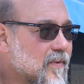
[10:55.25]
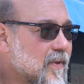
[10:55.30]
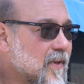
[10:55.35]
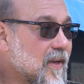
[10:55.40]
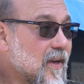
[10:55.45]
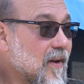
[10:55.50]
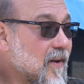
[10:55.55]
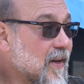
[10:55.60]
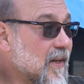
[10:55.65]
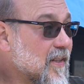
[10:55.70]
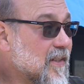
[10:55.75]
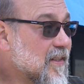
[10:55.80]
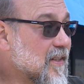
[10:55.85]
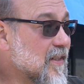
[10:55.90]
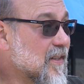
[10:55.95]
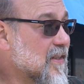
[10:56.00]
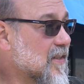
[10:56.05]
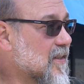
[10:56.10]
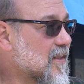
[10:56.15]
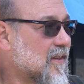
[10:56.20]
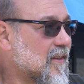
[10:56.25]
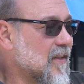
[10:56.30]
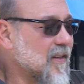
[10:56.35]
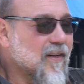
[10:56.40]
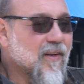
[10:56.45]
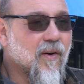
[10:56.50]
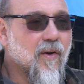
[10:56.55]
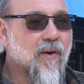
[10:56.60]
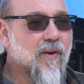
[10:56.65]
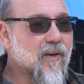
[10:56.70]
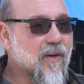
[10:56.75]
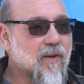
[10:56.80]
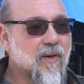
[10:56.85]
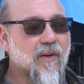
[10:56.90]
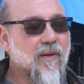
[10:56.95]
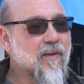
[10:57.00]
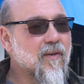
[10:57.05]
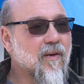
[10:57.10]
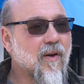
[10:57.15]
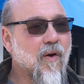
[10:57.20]
You know, it's just, you know, a
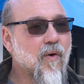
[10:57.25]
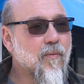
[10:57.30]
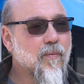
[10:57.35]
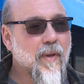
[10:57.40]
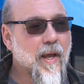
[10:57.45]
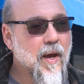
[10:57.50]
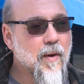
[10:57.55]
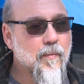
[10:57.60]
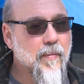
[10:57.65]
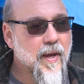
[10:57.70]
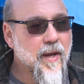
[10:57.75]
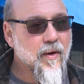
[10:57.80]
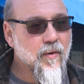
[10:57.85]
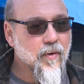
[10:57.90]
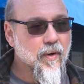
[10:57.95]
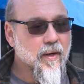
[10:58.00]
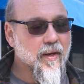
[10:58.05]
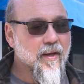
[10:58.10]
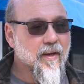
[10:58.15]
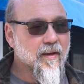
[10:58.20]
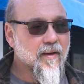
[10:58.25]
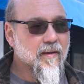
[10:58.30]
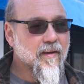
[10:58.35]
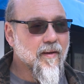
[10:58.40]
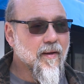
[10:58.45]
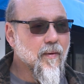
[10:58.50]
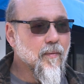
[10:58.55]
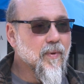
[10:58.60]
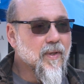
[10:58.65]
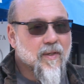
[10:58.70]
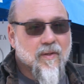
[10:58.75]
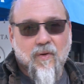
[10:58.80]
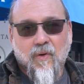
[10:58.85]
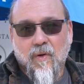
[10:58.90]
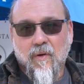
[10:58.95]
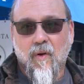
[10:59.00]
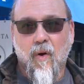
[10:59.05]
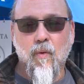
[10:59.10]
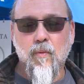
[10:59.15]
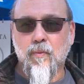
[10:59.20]
good hometown bakery. I mean,
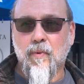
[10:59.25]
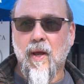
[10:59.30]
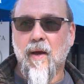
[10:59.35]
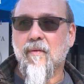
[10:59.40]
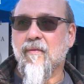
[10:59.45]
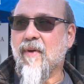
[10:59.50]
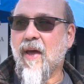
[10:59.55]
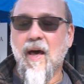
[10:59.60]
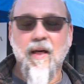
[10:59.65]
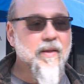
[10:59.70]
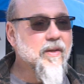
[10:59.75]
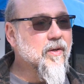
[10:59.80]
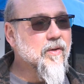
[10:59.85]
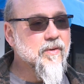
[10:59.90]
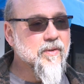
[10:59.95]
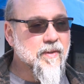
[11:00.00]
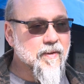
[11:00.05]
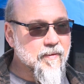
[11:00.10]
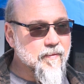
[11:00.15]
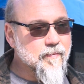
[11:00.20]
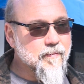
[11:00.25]
good hometown values.